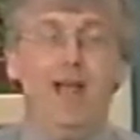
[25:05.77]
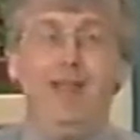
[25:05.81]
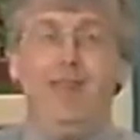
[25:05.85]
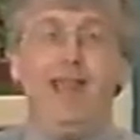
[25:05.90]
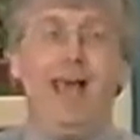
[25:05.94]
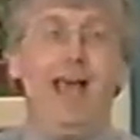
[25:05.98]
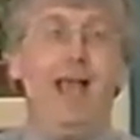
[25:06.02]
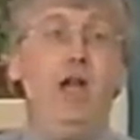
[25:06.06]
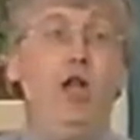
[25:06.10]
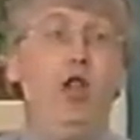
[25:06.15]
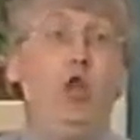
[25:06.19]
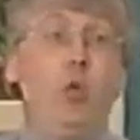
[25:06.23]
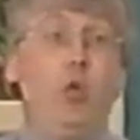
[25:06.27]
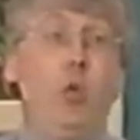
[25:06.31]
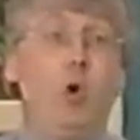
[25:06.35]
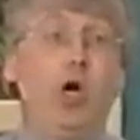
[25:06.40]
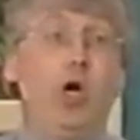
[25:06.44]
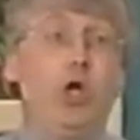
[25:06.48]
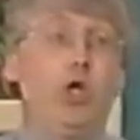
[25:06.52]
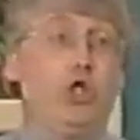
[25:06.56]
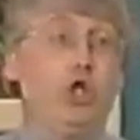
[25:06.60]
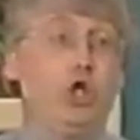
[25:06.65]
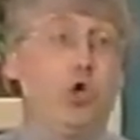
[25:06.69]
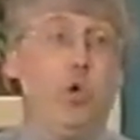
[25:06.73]
then the
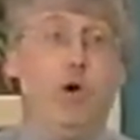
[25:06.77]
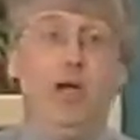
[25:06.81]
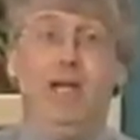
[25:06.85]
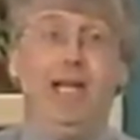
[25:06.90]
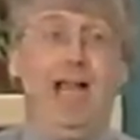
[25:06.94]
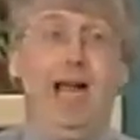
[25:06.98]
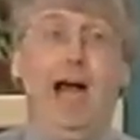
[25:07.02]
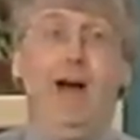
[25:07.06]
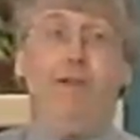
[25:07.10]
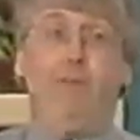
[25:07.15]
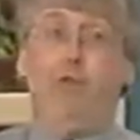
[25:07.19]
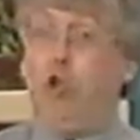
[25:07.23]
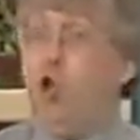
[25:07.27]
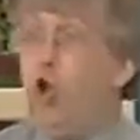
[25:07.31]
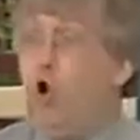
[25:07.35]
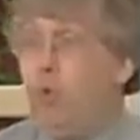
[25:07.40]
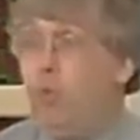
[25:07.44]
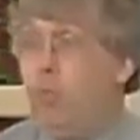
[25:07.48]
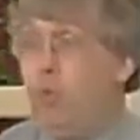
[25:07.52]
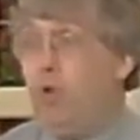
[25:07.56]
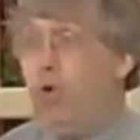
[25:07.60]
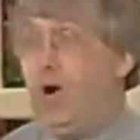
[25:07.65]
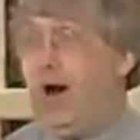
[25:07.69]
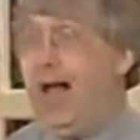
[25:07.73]
workers are going to have low
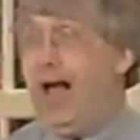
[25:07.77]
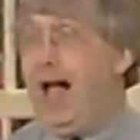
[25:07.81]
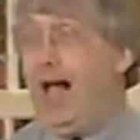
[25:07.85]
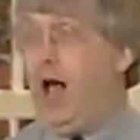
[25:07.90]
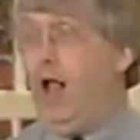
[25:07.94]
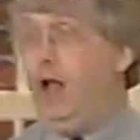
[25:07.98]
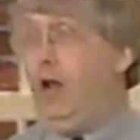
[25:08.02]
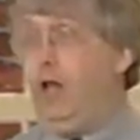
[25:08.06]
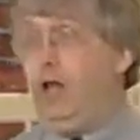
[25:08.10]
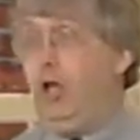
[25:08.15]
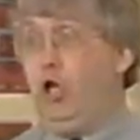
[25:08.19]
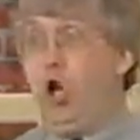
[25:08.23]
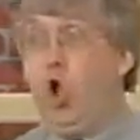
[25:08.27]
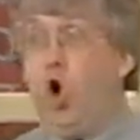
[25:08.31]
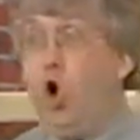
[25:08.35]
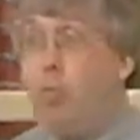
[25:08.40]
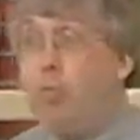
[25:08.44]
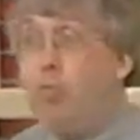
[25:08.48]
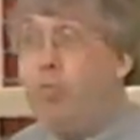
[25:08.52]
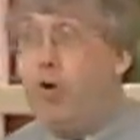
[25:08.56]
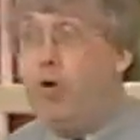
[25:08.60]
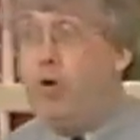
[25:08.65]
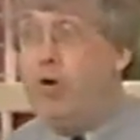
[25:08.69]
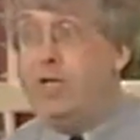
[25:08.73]
morale and low
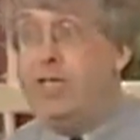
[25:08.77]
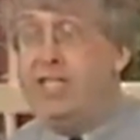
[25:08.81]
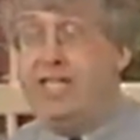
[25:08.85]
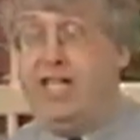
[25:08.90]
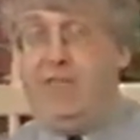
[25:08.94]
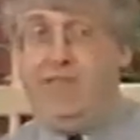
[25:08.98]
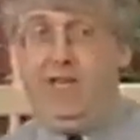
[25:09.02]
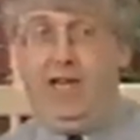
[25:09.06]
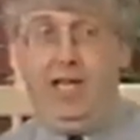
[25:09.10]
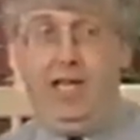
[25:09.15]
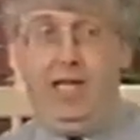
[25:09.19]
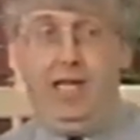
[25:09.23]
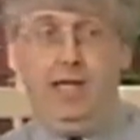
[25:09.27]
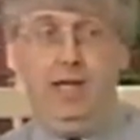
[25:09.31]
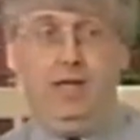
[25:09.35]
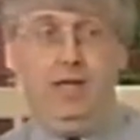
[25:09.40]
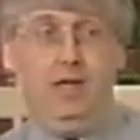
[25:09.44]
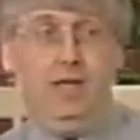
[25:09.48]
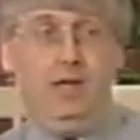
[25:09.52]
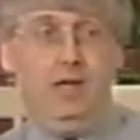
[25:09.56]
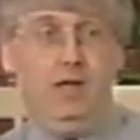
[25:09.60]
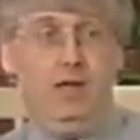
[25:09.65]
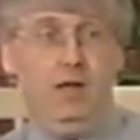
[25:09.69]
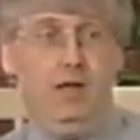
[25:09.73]
productivity.
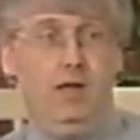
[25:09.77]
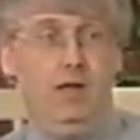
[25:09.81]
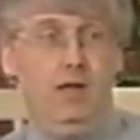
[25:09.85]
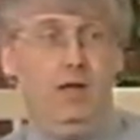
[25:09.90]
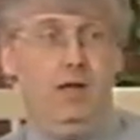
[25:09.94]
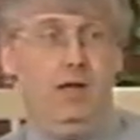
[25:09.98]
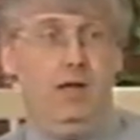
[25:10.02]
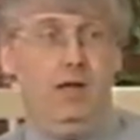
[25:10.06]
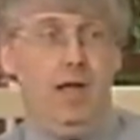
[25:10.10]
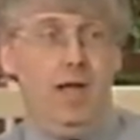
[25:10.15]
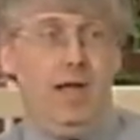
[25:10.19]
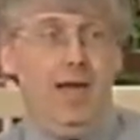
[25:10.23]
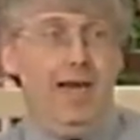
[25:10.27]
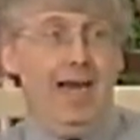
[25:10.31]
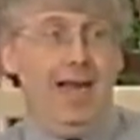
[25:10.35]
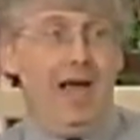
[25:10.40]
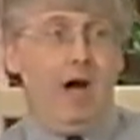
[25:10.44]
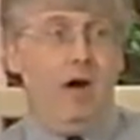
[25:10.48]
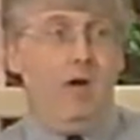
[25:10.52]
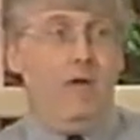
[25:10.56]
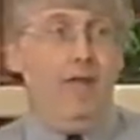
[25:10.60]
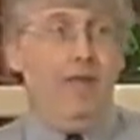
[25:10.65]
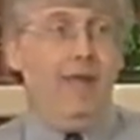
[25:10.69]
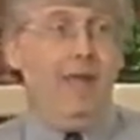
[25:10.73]

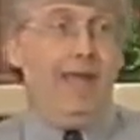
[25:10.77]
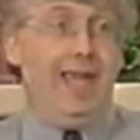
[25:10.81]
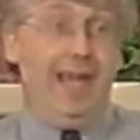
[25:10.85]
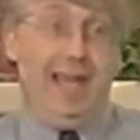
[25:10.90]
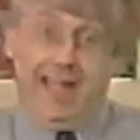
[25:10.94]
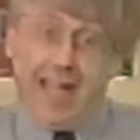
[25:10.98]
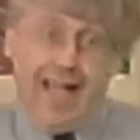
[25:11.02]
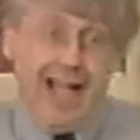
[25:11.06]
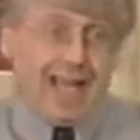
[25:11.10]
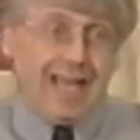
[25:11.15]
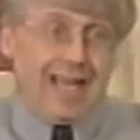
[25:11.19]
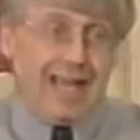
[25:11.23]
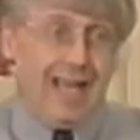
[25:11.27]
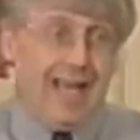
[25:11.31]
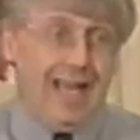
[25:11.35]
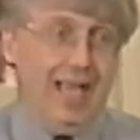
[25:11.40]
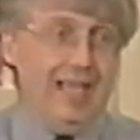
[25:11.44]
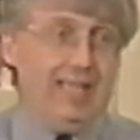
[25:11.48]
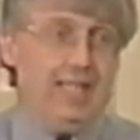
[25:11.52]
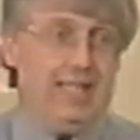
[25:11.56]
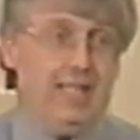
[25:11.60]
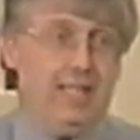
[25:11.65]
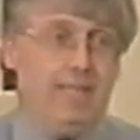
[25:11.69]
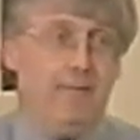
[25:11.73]
Now, in that
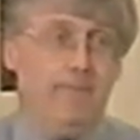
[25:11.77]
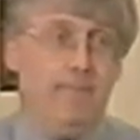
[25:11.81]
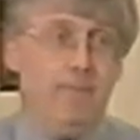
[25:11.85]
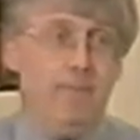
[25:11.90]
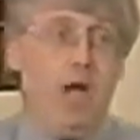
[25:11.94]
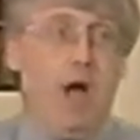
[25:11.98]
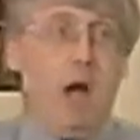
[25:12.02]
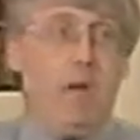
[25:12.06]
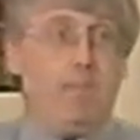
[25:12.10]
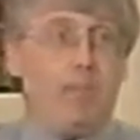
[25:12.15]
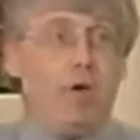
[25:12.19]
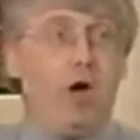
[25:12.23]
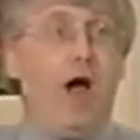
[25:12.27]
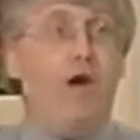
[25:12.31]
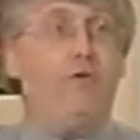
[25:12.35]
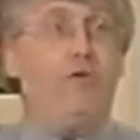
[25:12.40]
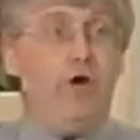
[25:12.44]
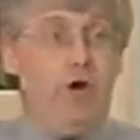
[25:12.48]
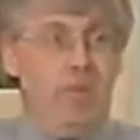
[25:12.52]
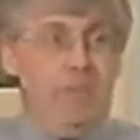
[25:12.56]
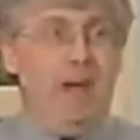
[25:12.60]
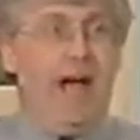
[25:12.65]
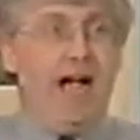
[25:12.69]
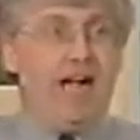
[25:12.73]
case, a
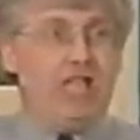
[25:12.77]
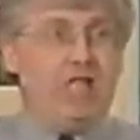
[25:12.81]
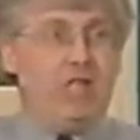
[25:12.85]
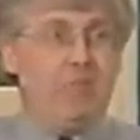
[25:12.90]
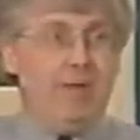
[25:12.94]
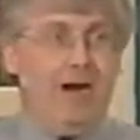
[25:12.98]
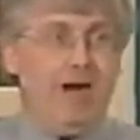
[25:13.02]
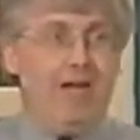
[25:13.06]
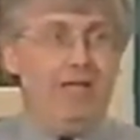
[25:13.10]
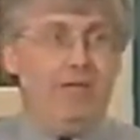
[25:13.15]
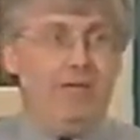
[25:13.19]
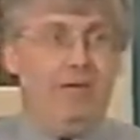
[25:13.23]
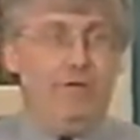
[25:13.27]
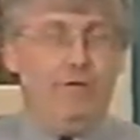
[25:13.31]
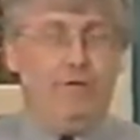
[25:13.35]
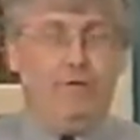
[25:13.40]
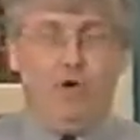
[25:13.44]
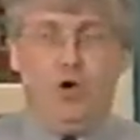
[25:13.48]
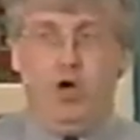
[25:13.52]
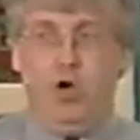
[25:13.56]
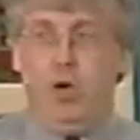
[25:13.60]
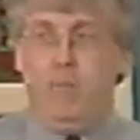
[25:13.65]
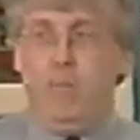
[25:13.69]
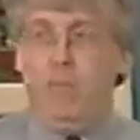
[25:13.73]
profit-maximizing
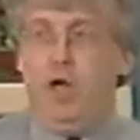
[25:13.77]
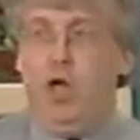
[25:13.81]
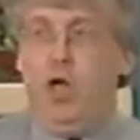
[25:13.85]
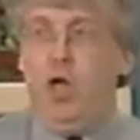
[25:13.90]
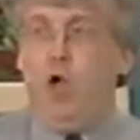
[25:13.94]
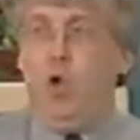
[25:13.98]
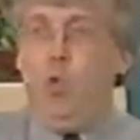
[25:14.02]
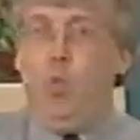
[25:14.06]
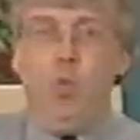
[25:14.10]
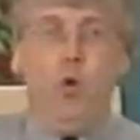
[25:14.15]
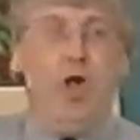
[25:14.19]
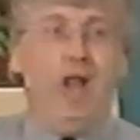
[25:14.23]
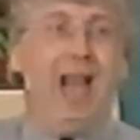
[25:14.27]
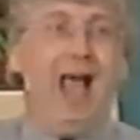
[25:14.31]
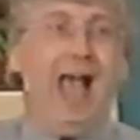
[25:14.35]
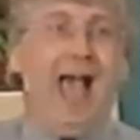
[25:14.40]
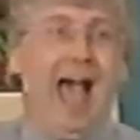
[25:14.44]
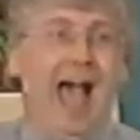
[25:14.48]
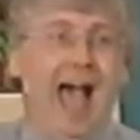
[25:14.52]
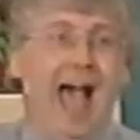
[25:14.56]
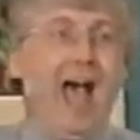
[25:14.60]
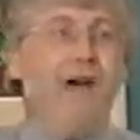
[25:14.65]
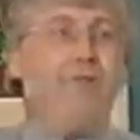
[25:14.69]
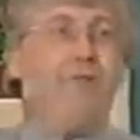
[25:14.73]
firm will
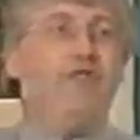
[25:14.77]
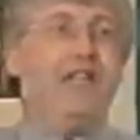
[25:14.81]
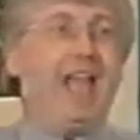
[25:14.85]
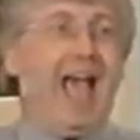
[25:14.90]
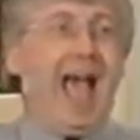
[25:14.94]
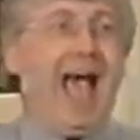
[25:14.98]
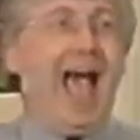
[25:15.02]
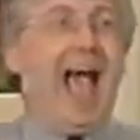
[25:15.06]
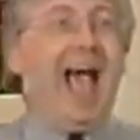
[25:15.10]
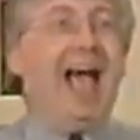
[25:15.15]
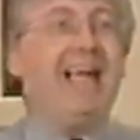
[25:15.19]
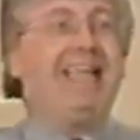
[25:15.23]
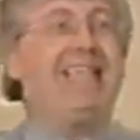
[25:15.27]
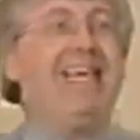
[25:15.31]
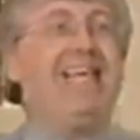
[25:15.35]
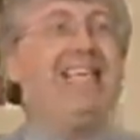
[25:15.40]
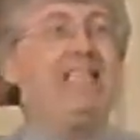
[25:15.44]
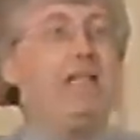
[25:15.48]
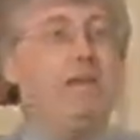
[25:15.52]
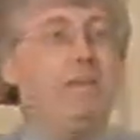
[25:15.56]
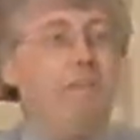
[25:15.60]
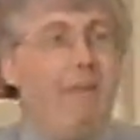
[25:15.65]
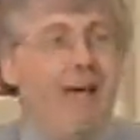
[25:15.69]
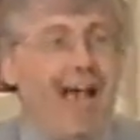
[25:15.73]
have to act
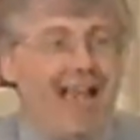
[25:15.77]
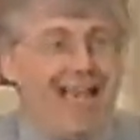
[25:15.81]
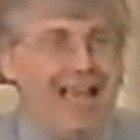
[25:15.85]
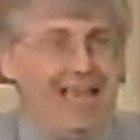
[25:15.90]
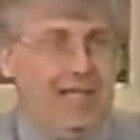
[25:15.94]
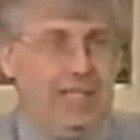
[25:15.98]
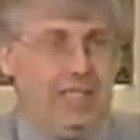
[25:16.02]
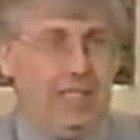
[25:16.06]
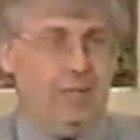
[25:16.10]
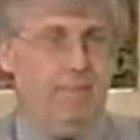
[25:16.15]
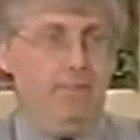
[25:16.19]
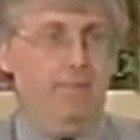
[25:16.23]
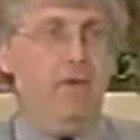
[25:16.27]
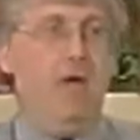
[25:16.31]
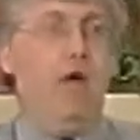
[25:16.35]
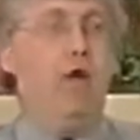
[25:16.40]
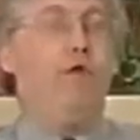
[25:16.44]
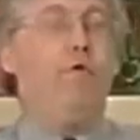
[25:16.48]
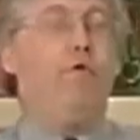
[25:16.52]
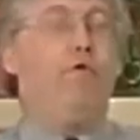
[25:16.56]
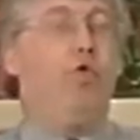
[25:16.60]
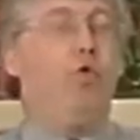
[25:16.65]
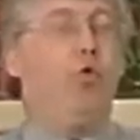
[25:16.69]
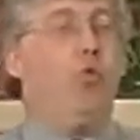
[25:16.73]
as a mechanism
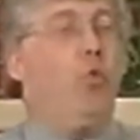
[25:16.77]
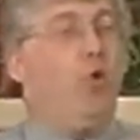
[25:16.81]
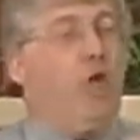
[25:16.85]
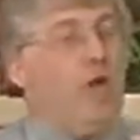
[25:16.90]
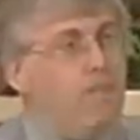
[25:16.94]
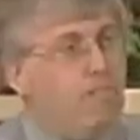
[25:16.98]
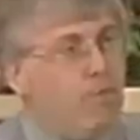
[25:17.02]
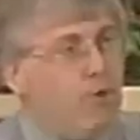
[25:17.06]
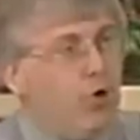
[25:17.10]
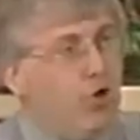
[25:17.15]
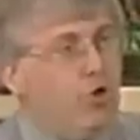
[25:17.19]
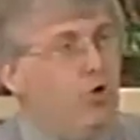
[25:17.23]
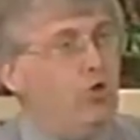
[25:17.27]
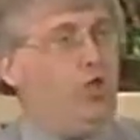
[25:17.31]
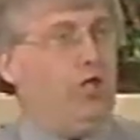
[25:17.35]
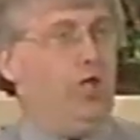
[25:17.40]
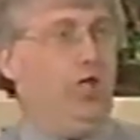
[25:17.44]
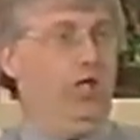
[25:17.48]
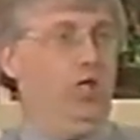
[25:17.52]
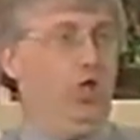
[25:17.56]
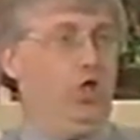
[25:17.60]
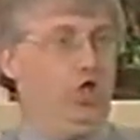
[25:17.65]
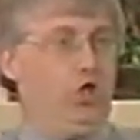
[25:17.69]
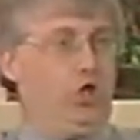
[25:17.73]
for
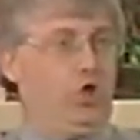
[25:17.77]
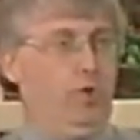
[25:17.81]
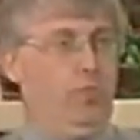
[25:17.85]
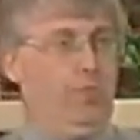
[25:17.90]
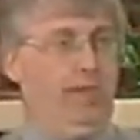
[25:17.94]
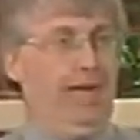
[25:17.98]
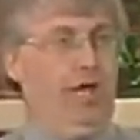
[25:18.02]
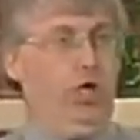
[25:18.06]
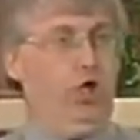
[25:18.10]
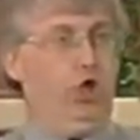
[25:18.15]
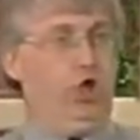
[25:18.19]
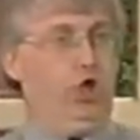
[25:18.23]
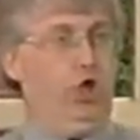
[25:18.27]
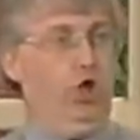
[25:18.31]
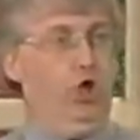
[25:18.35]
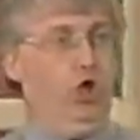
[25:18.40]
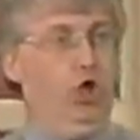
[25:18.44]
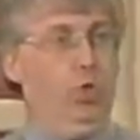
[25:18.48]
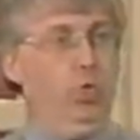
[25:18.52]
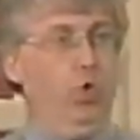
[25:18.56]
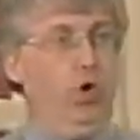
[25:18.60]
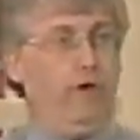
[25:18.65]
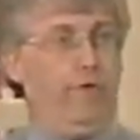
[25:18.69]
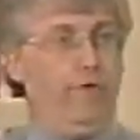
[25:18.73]
reproducing discrimination in the
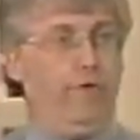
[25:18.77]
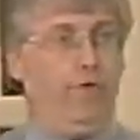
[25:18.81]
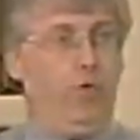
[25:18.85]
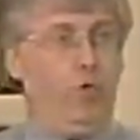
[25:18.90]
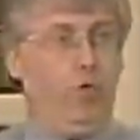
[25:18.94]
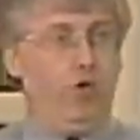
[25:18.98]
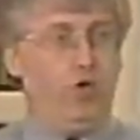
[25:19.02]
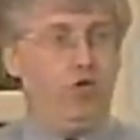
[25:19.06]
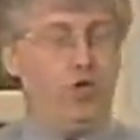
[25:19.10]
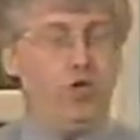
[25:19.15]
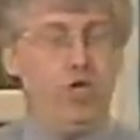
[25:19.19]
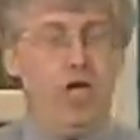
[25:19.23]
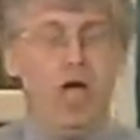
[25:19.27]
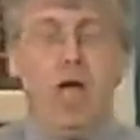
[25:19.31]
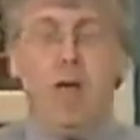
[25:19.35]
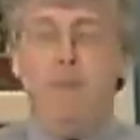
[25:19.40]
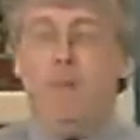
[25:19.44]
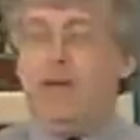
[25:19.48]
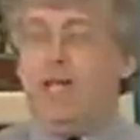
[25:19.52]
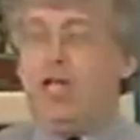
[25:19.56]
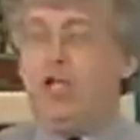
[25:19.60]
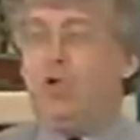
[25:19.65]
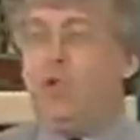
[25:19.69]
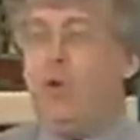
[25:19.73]
workforce.
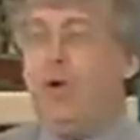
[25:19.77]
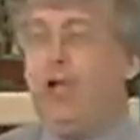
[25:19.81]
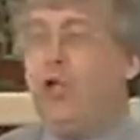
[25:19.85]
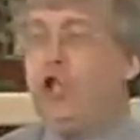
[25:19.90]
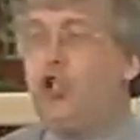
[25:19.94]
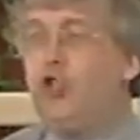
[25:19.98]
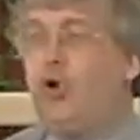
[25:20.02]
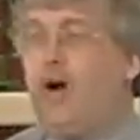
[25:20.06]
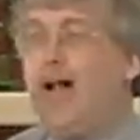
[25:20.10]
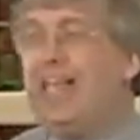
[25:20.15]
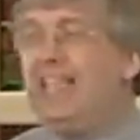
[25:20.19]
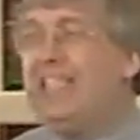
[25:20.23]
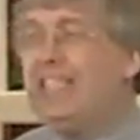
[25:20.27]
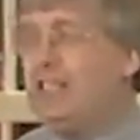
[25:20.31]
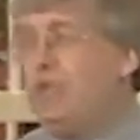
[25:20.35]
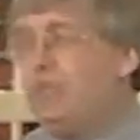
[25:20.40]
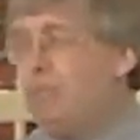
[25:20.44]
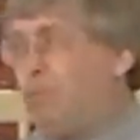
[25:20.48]
Because when it tries to